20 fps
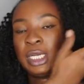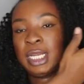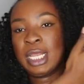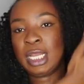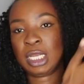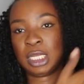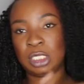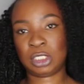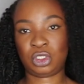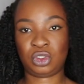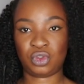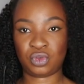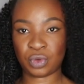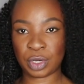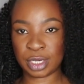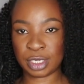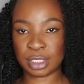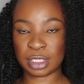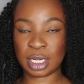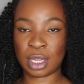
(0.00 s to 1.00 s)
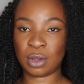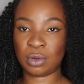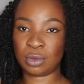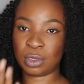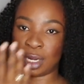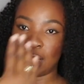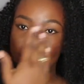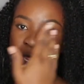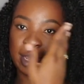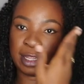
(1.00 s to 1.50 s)
like straight
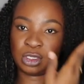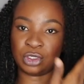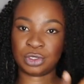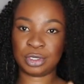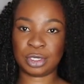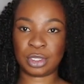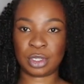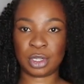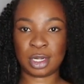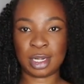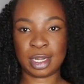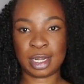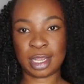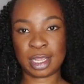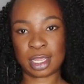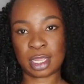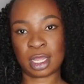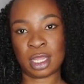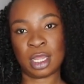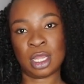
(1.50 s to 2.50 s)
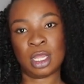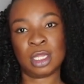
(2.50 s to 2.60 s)
down, I actually kind of like